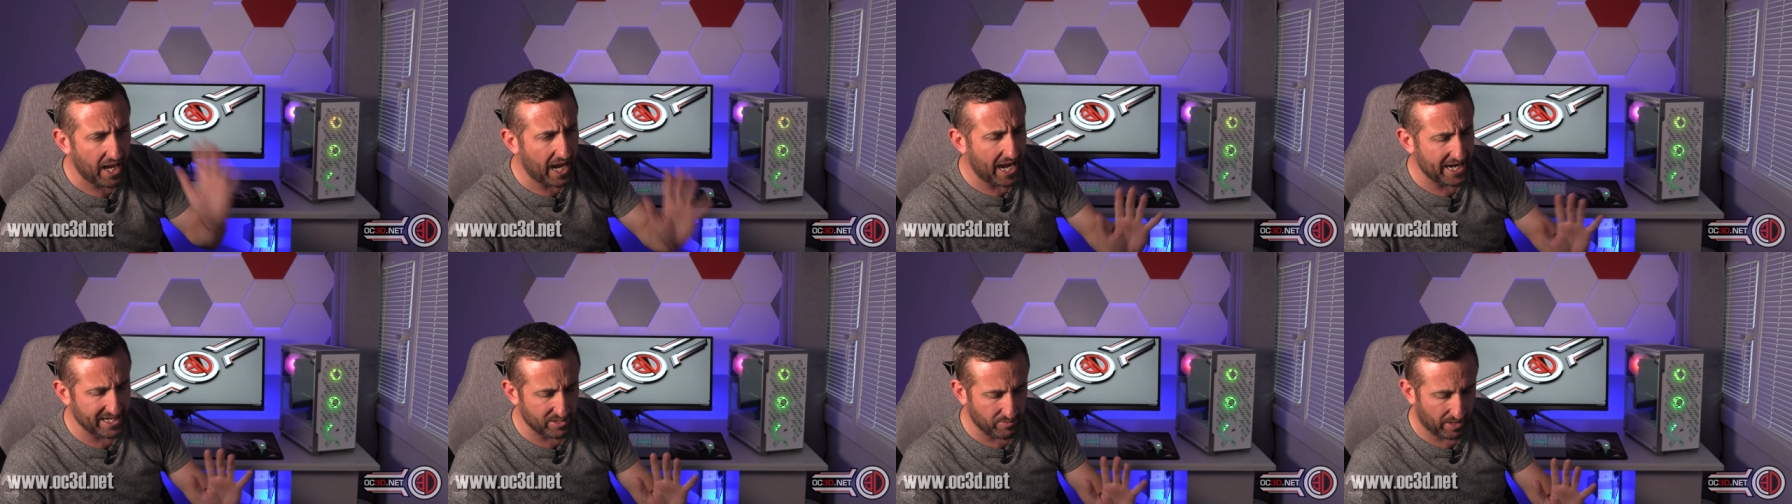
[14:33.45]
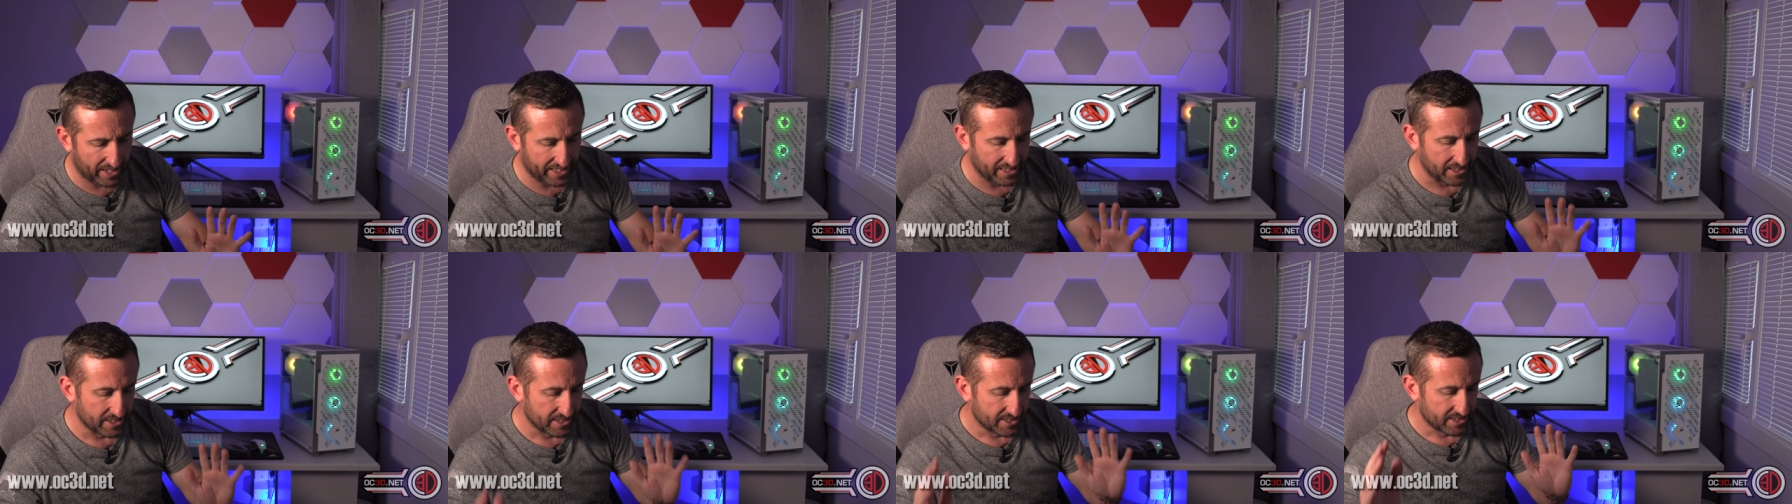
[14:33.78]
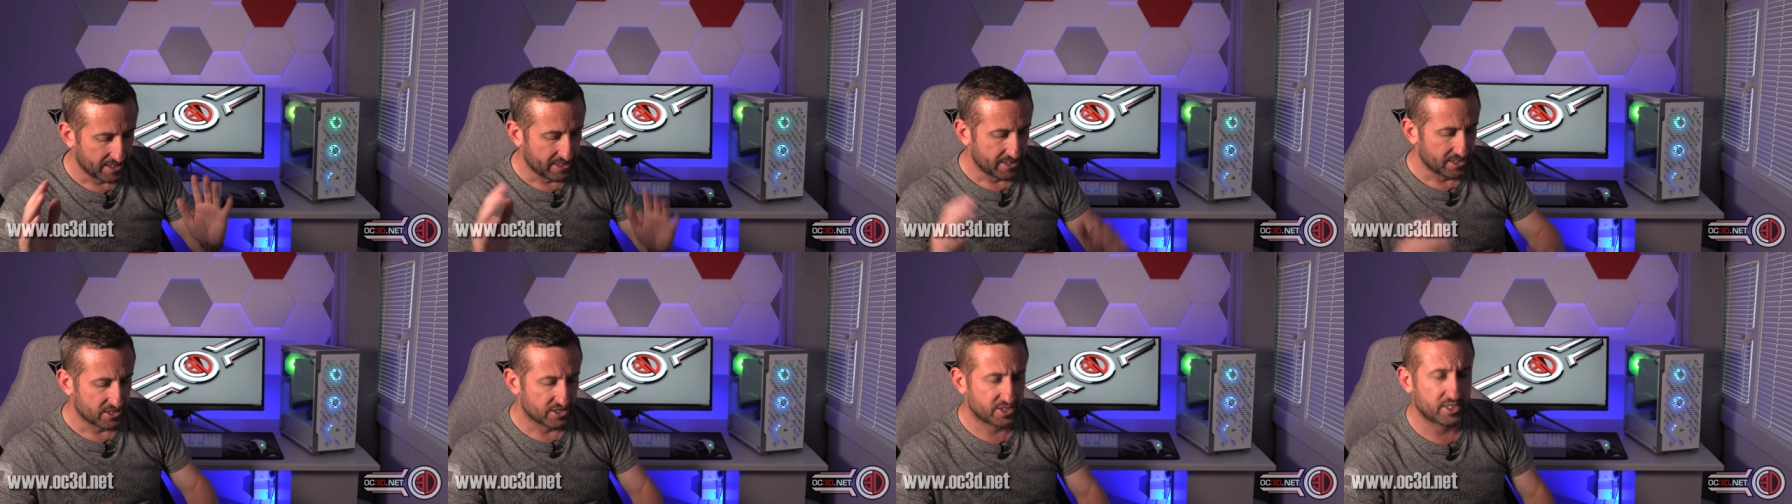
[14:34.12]
Anyway,
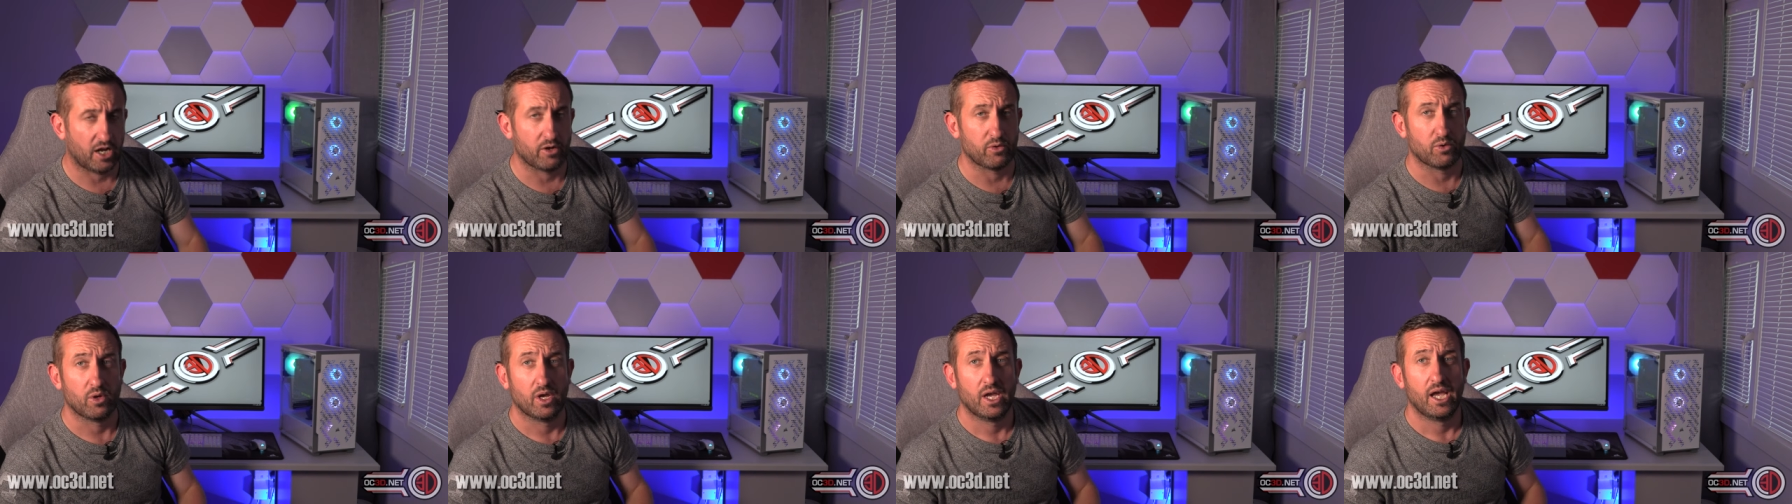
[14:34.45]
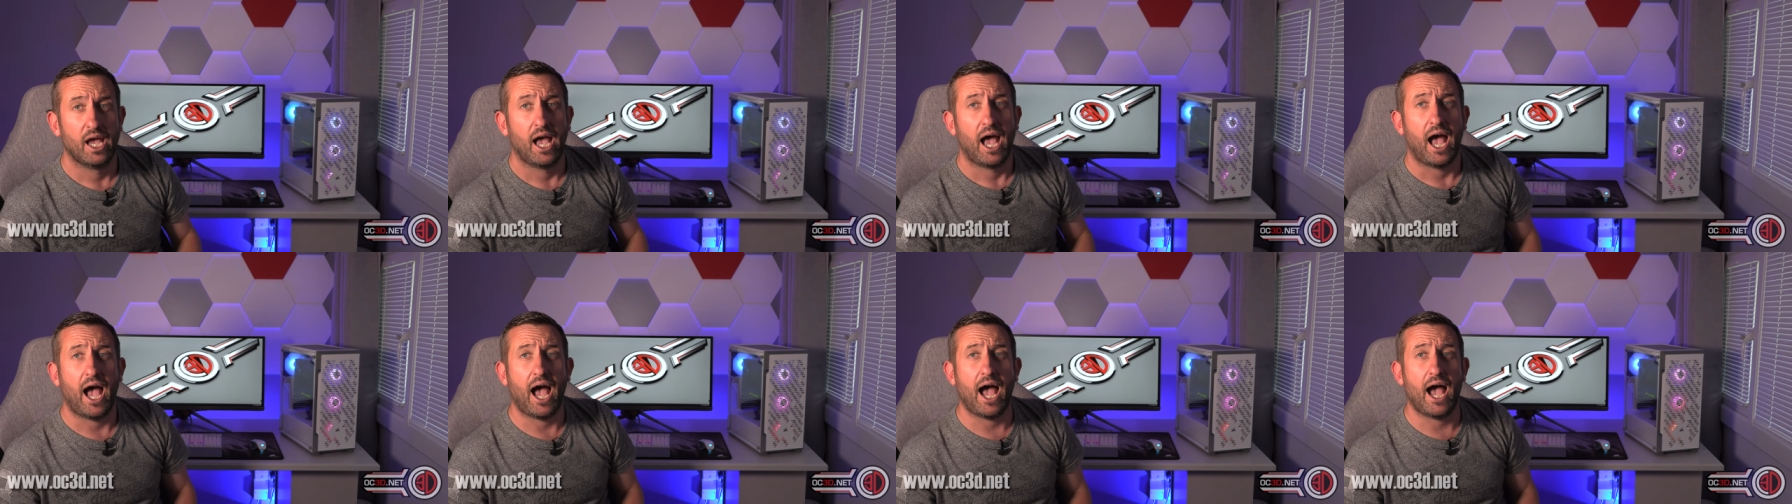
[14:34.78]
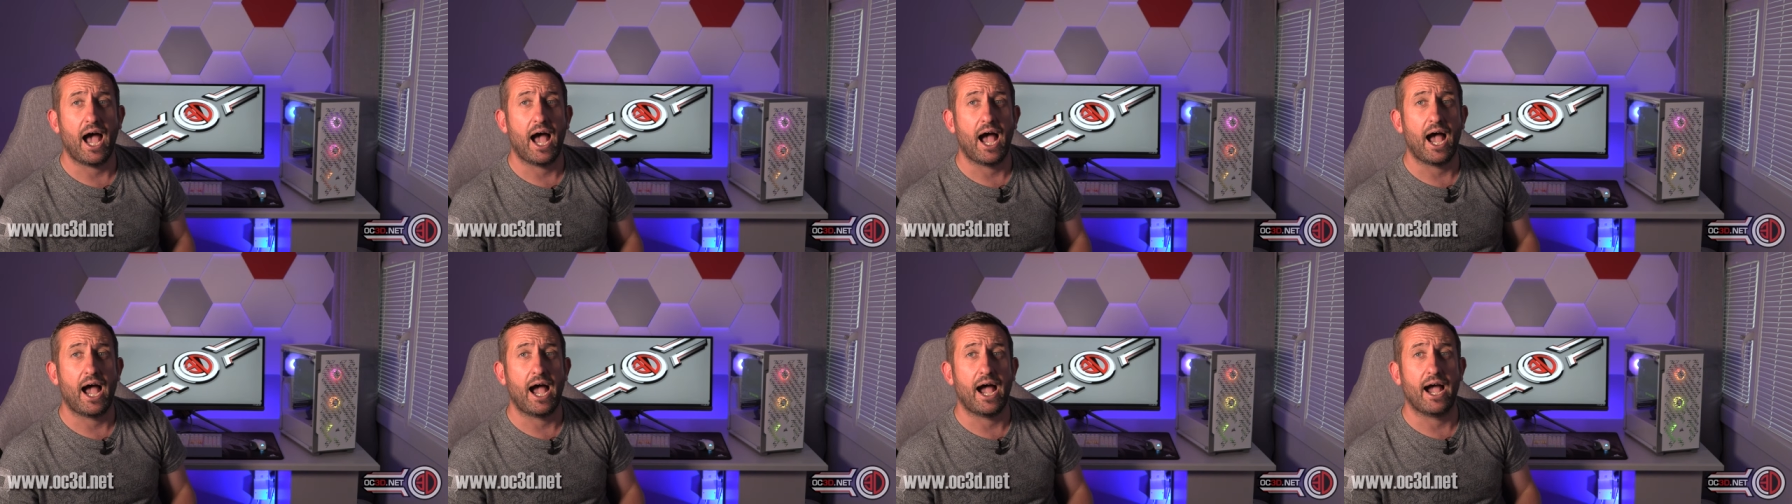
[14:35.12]
so
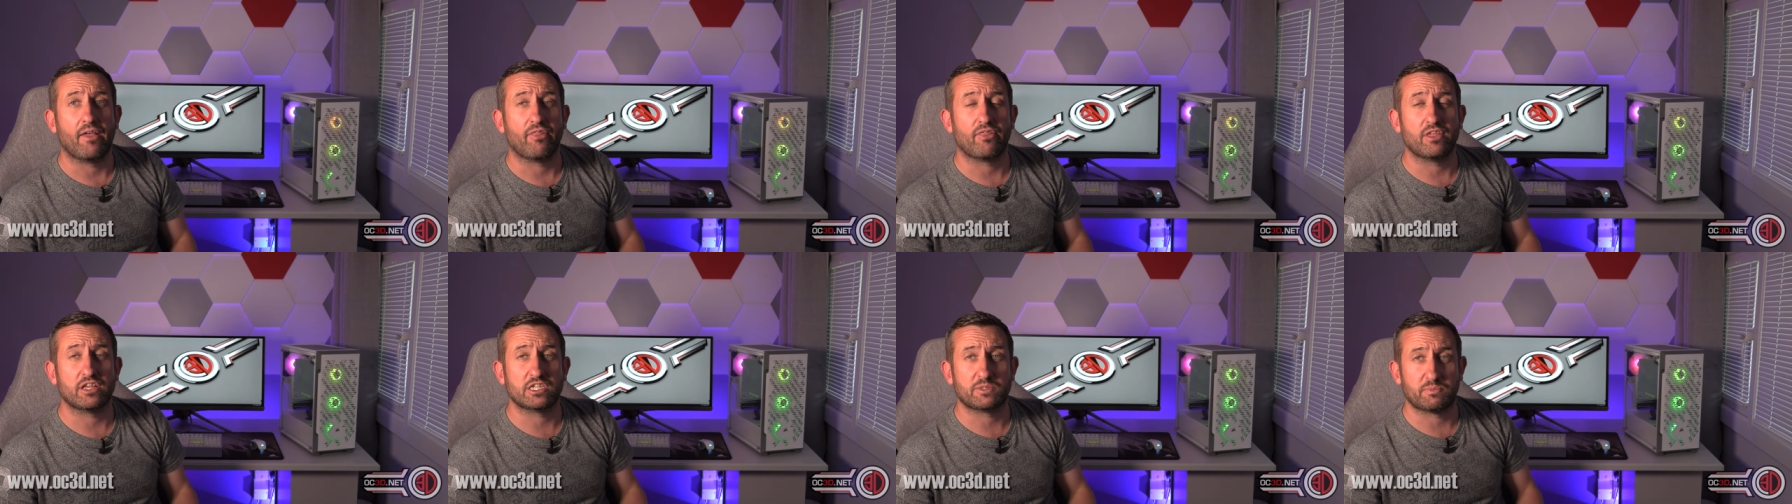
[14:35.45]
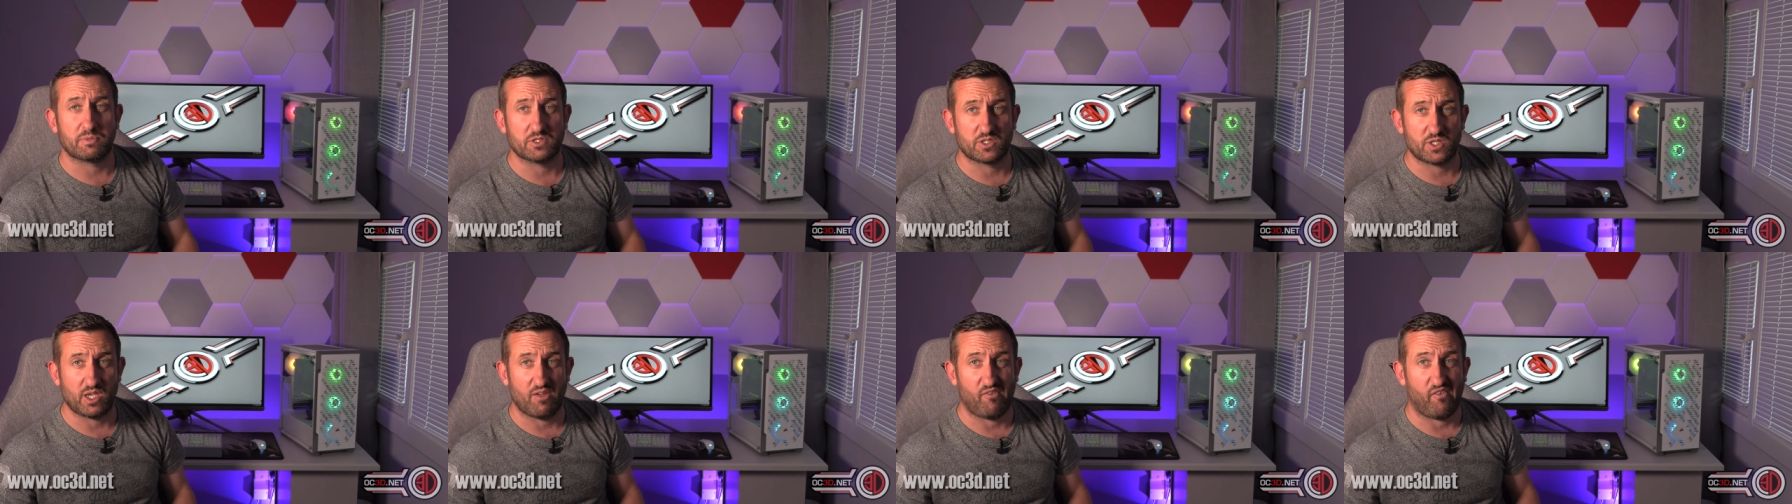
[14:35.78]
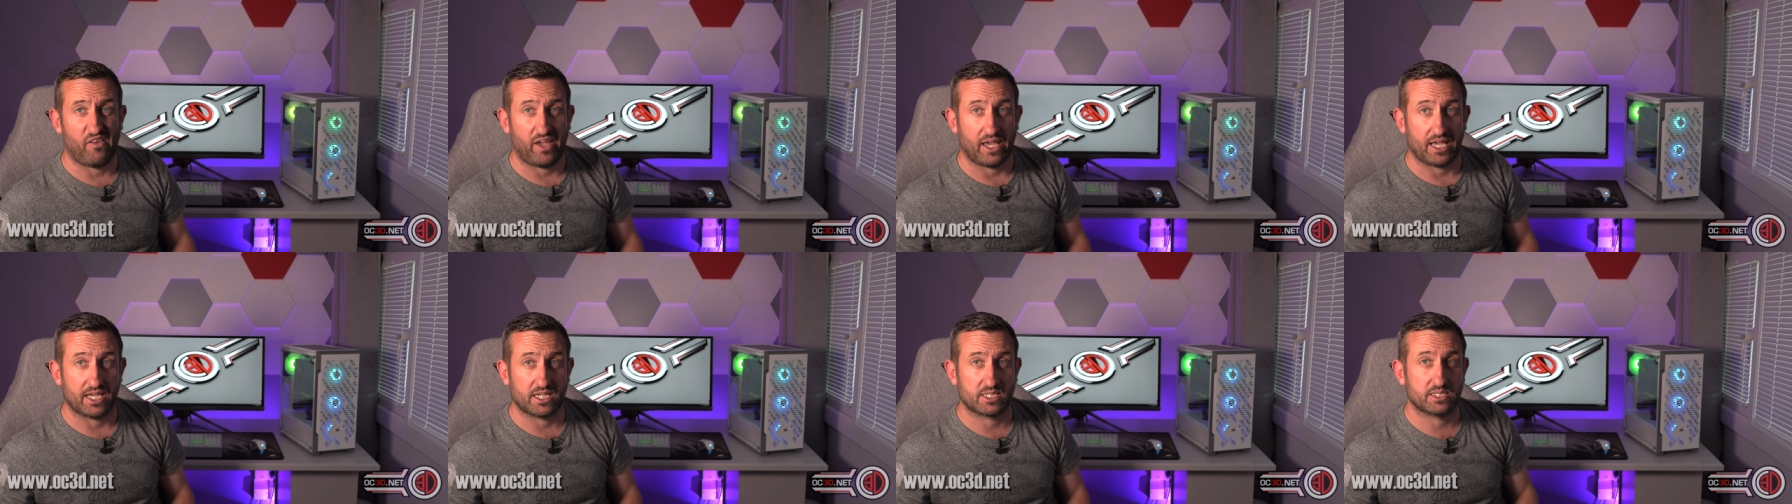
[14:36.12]
the
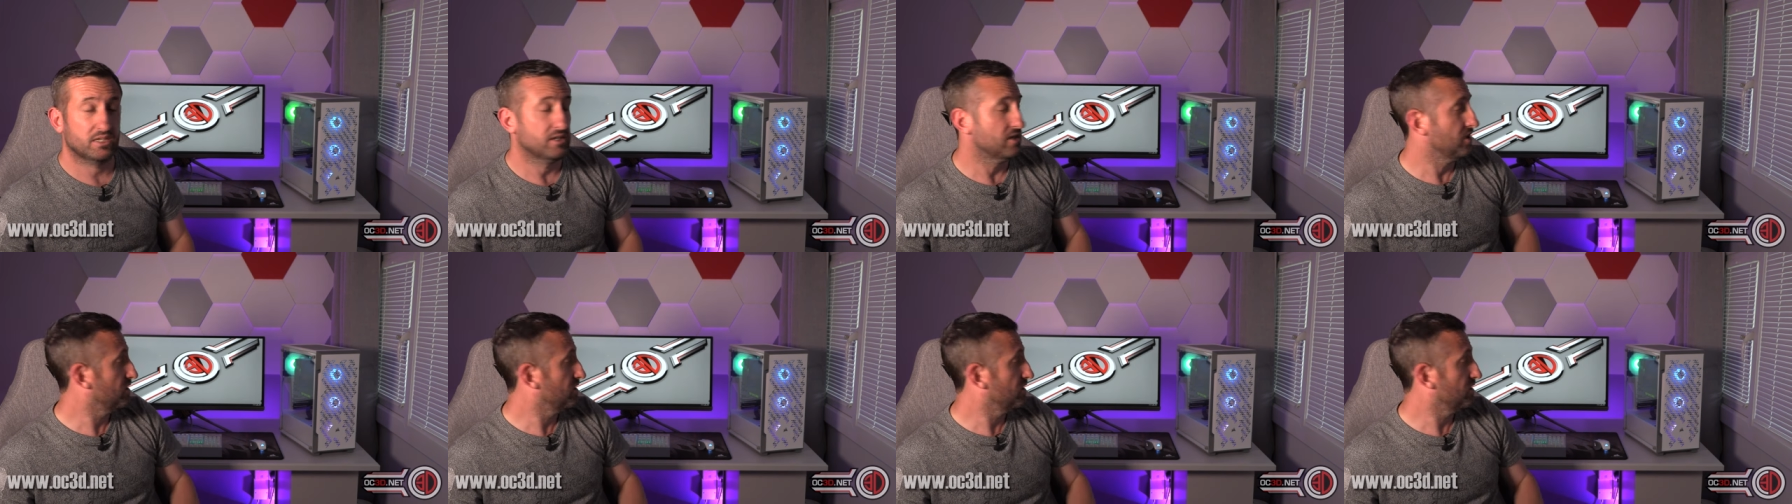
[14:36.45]
specifics.